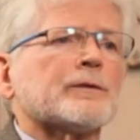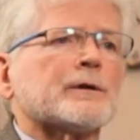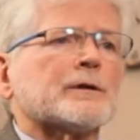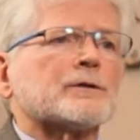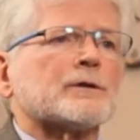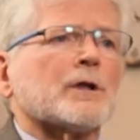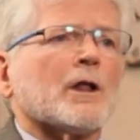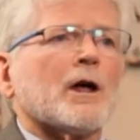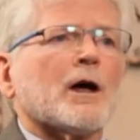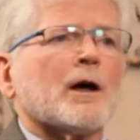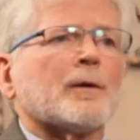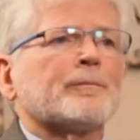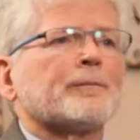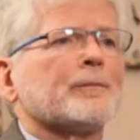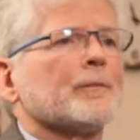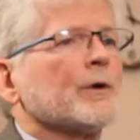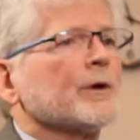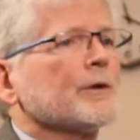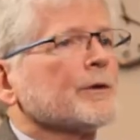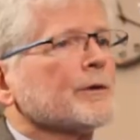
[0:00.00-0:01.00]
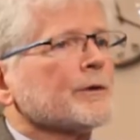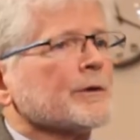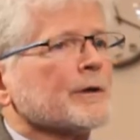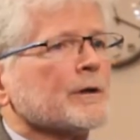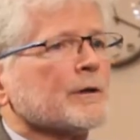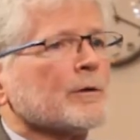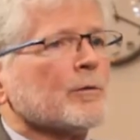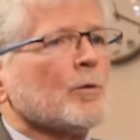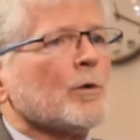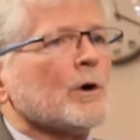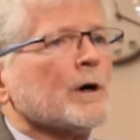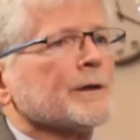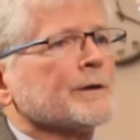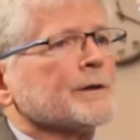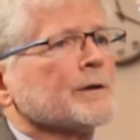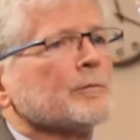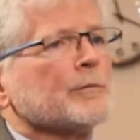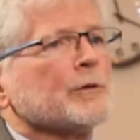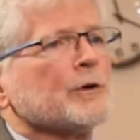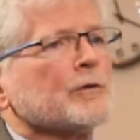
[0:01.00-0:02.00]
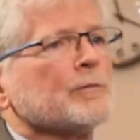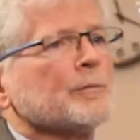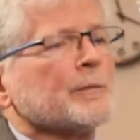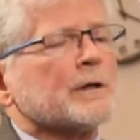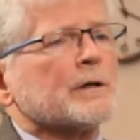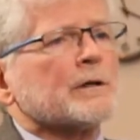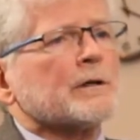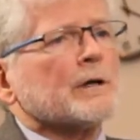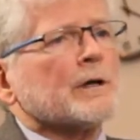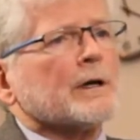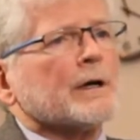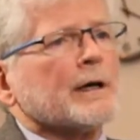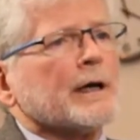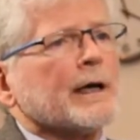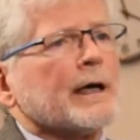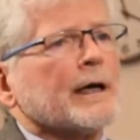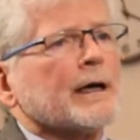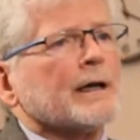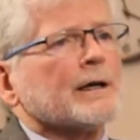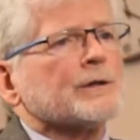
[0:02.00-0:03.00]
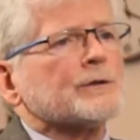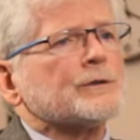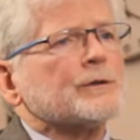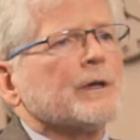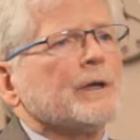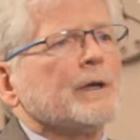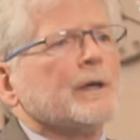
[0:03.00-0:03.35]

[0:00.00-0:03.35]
Islam rather than the one the movement has,